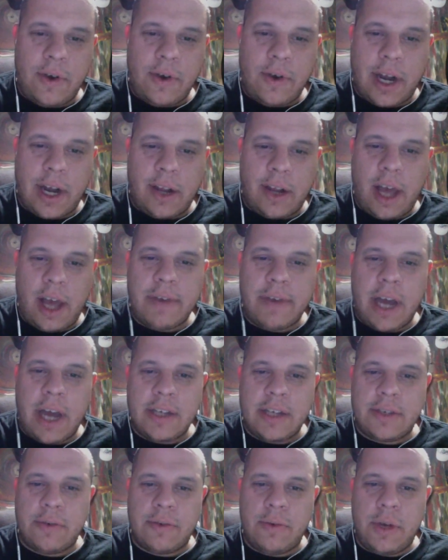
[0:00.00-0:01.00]
at a live
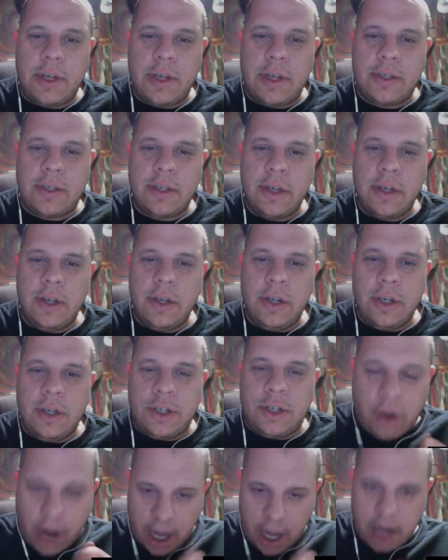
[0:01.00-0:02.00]
concert was
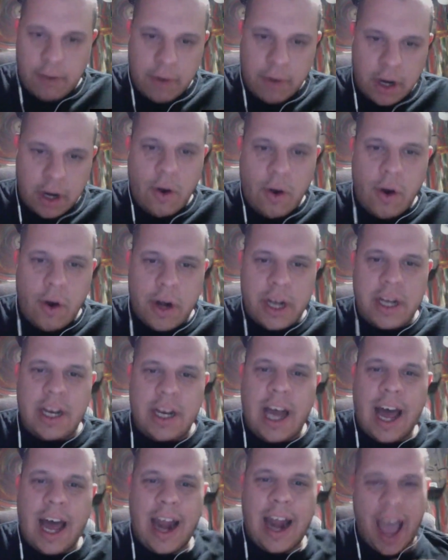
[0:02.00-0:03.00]
trying to record it,
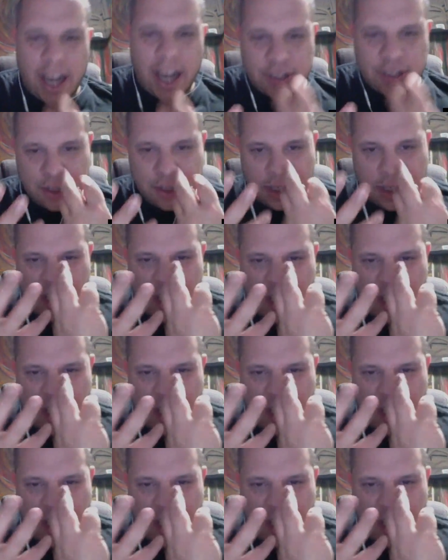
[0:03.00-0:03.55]
not actually